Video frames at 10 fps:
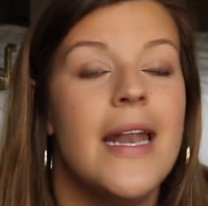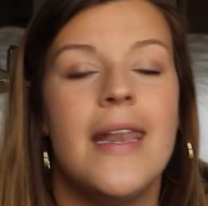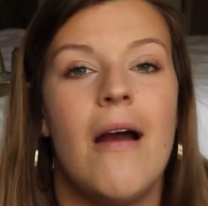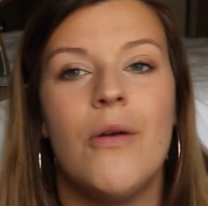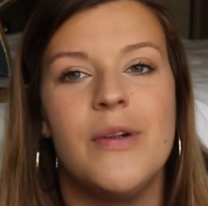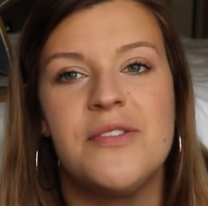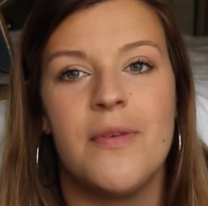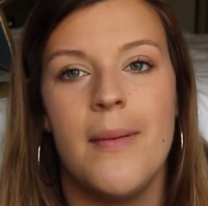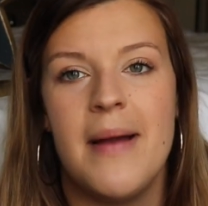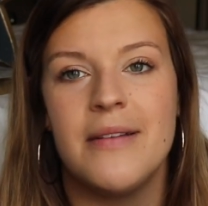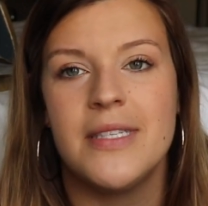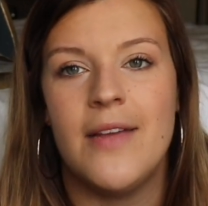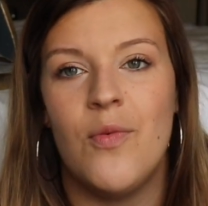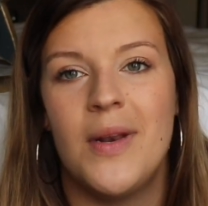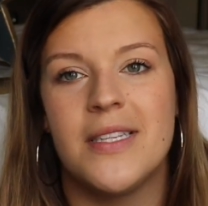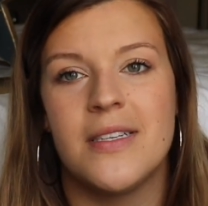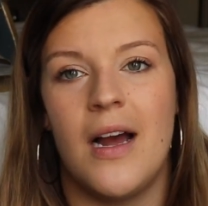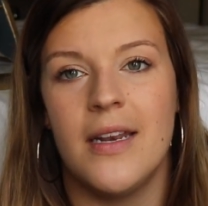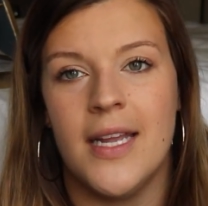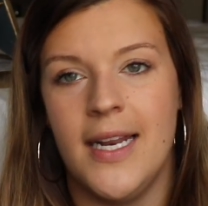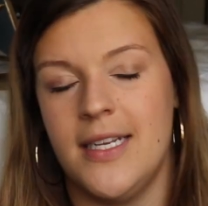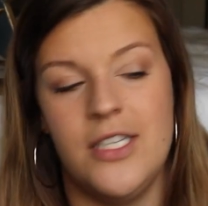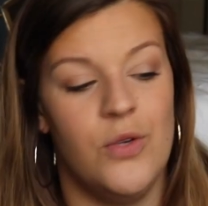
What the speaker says: Now I reach for my mouse even when it's not connected.